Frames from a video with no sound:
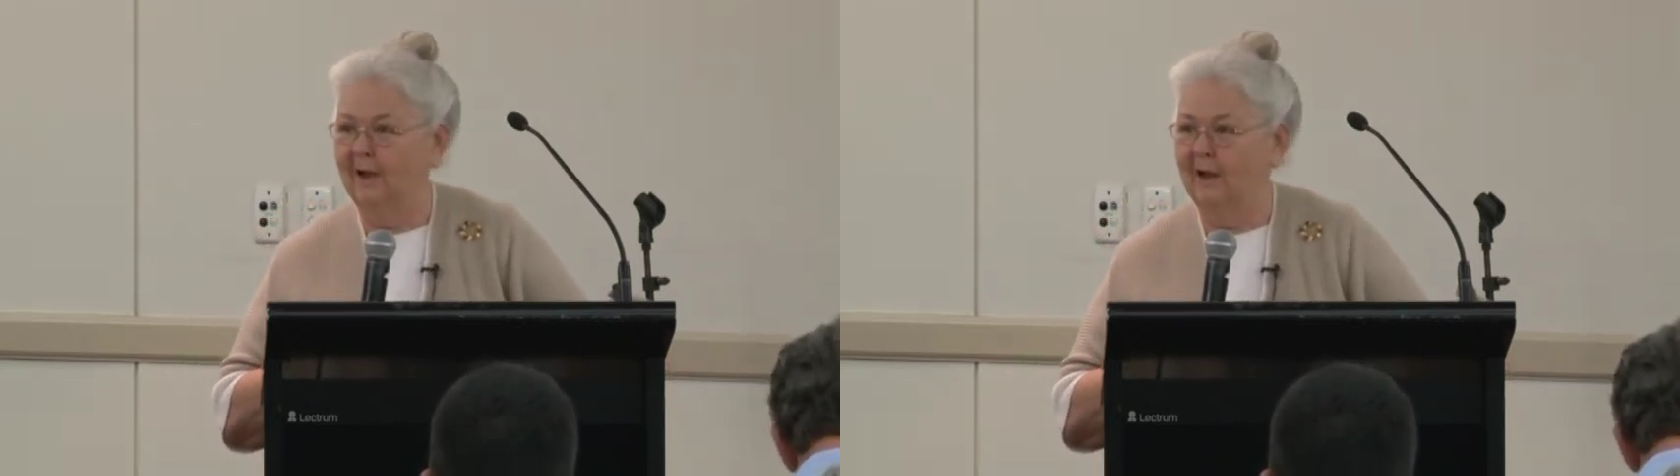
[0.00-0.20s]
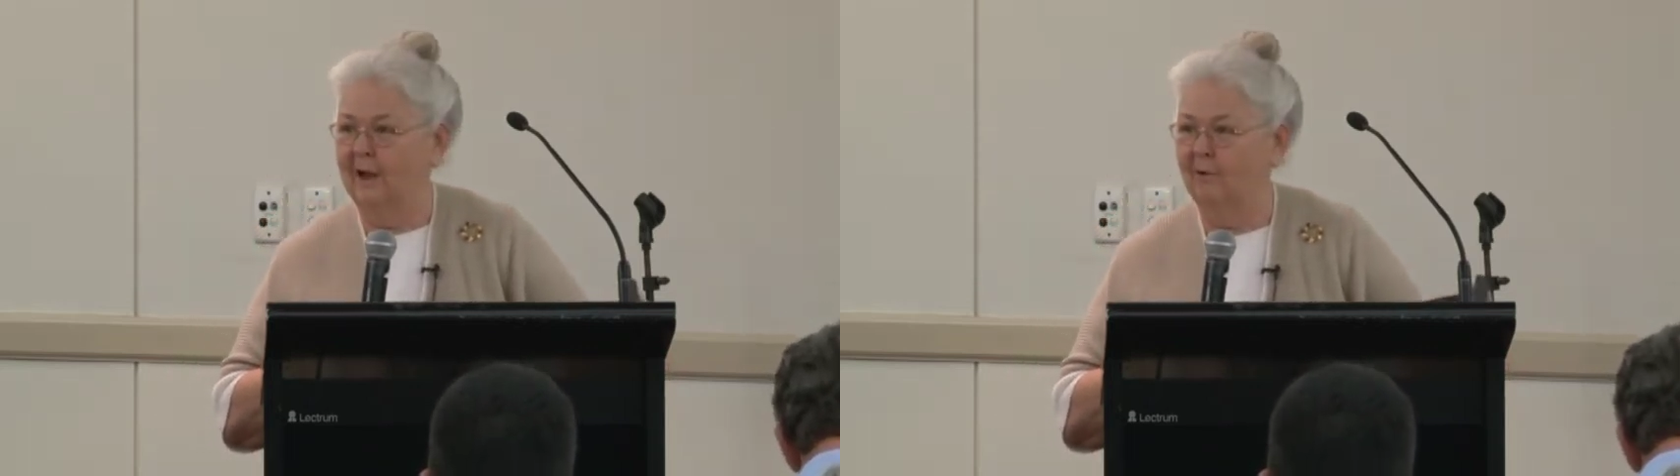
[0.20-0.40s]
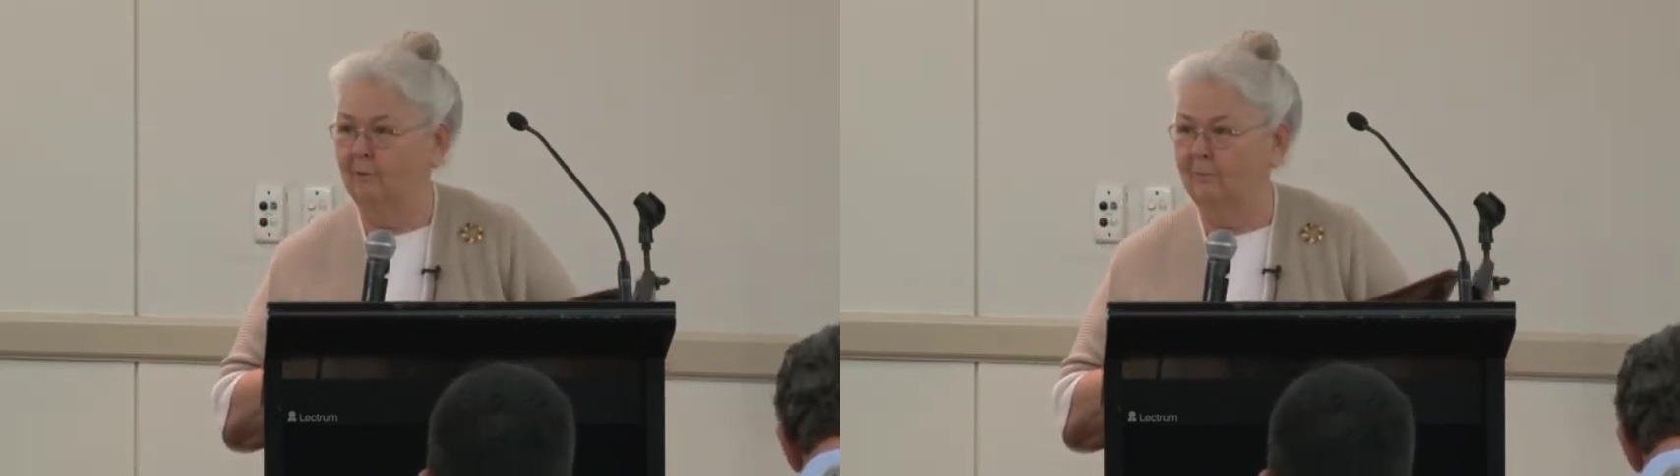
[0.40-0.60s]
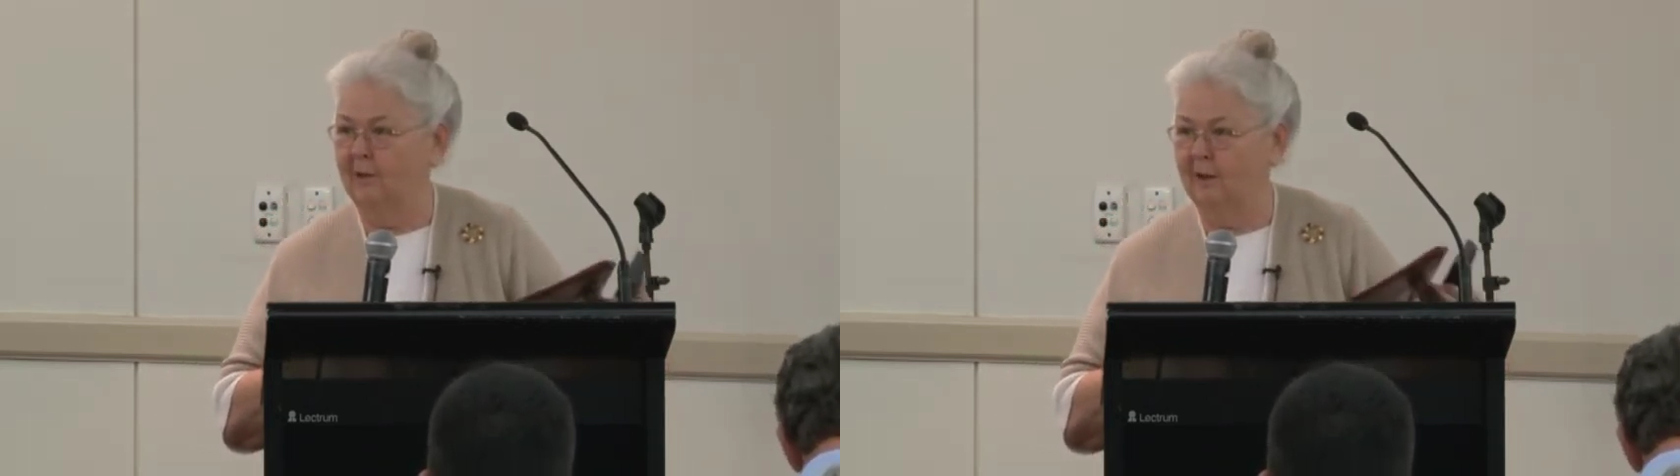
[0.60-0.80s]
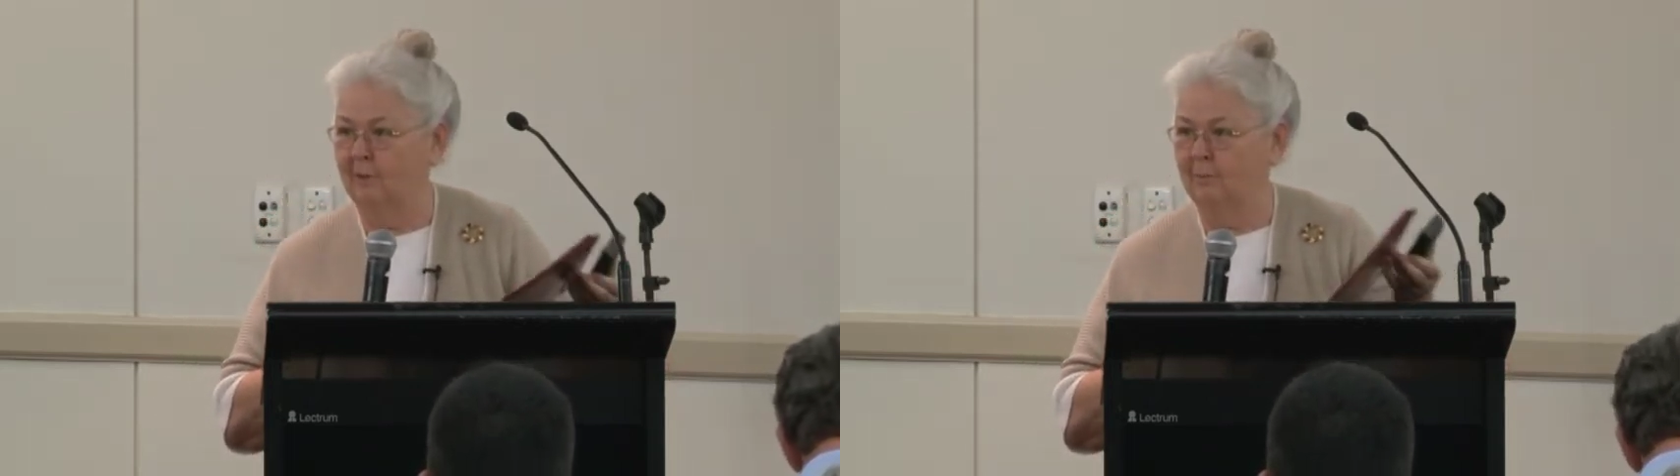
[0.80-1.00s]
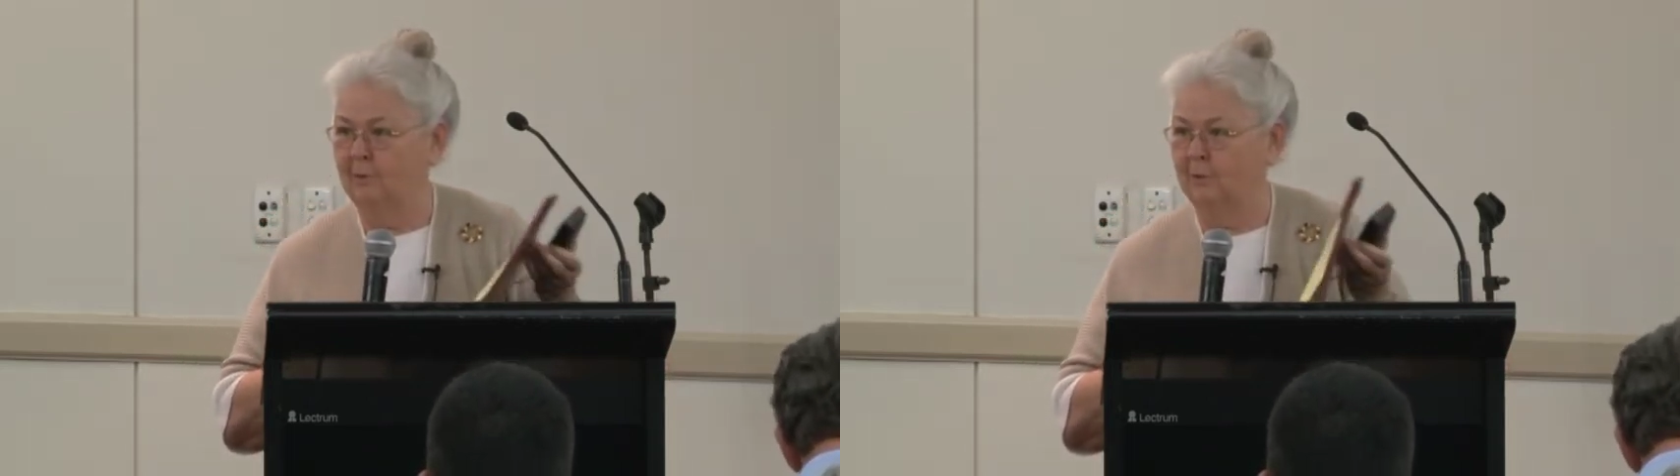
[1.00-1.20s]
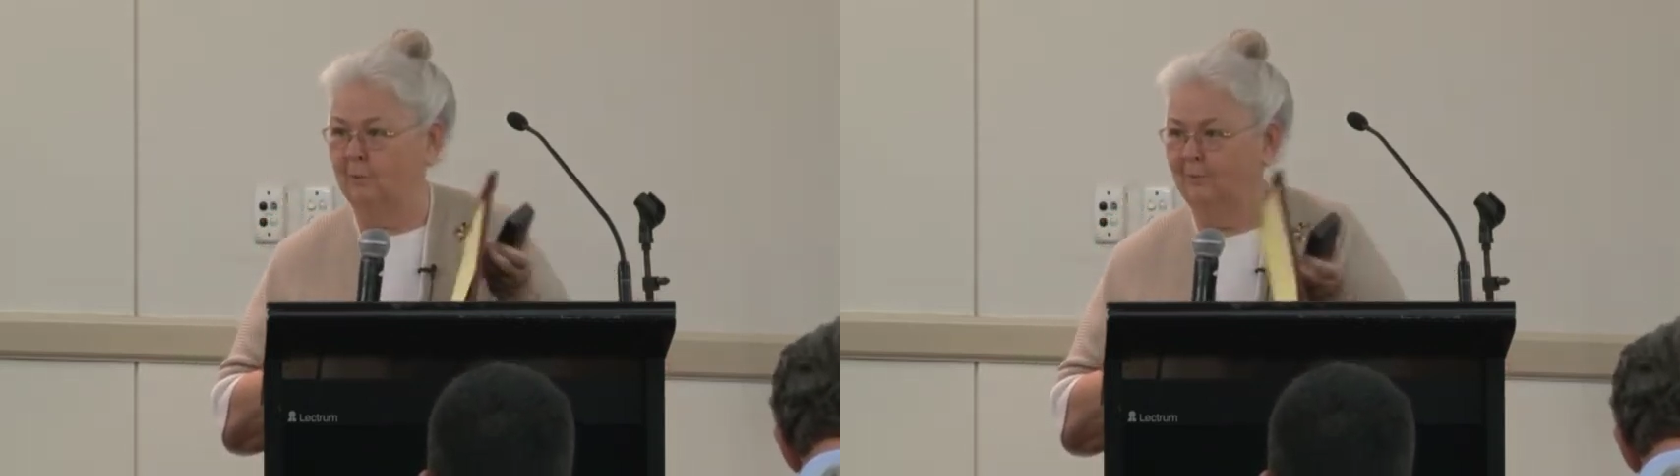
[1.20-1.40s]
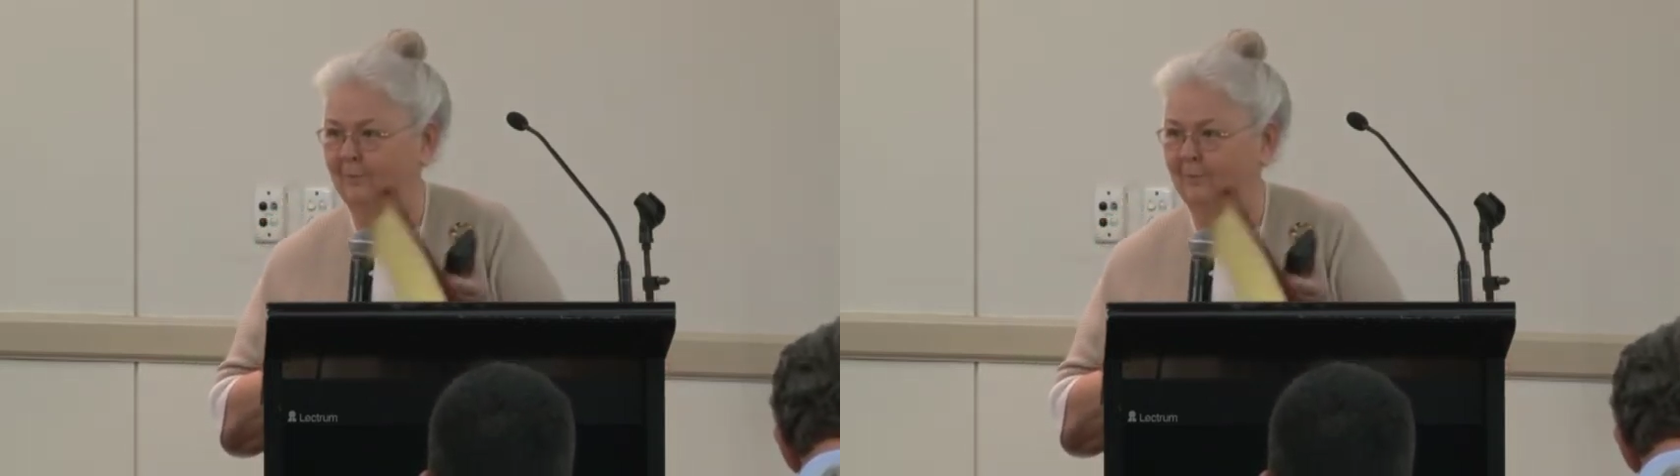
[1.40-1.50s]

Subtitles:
I hope they help you.